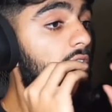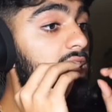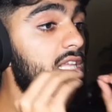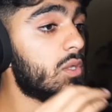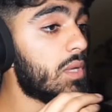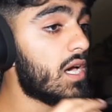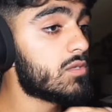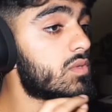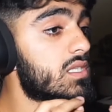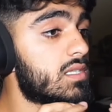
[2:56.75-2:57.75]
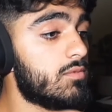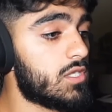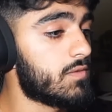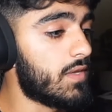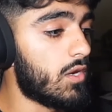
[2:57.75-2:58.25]
Lil Nas released a
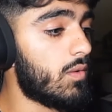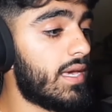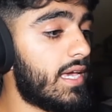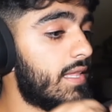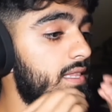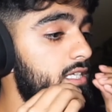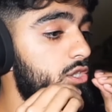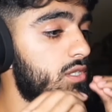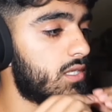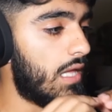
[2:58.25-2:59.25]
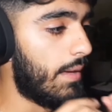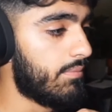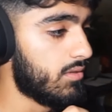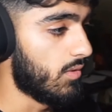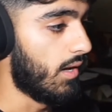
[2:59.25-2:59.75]
music video and this shit
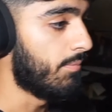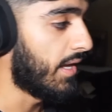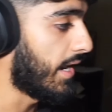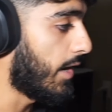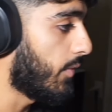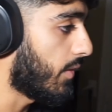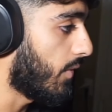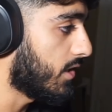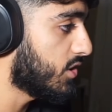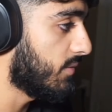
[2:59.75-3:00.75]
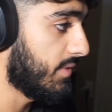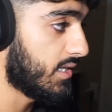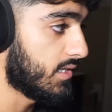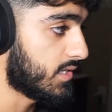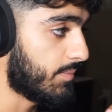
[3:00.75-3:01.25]
blew up and I want to watch it
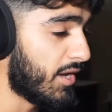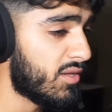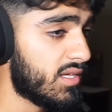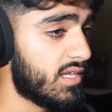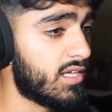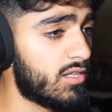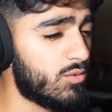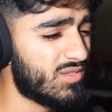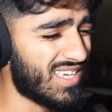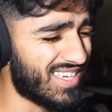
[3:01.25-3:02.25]
because apparently it includes like